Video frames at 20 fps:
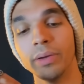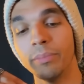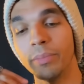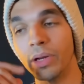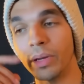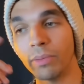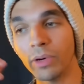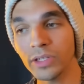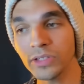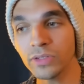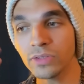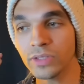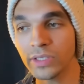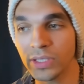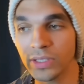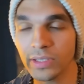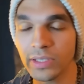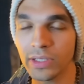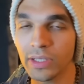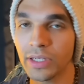But I'm also
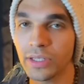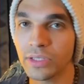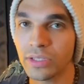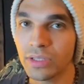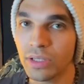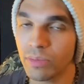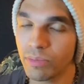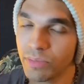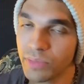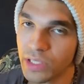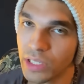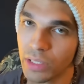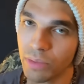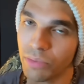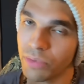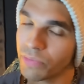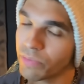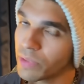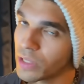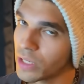sensing like some type
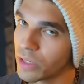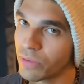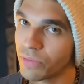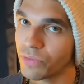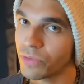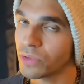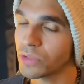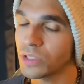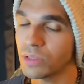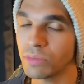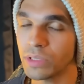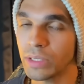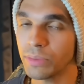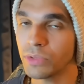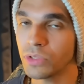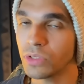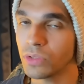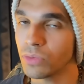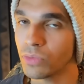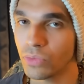of love or some type
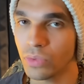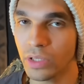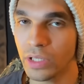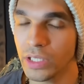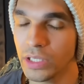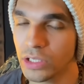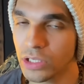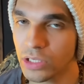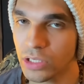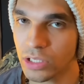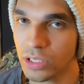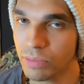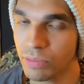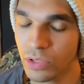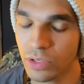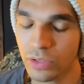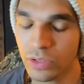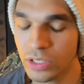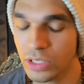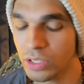of relationship
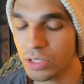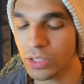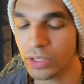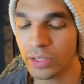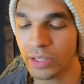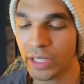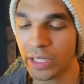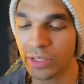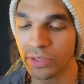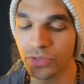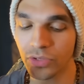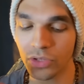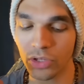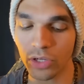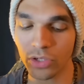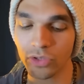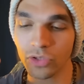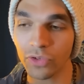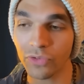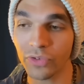energy that is
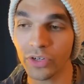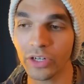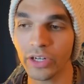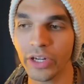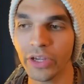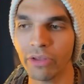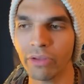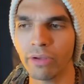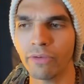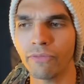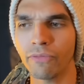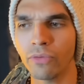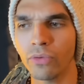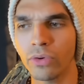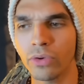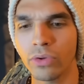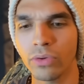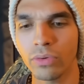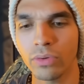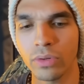also very healing for
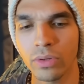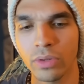you.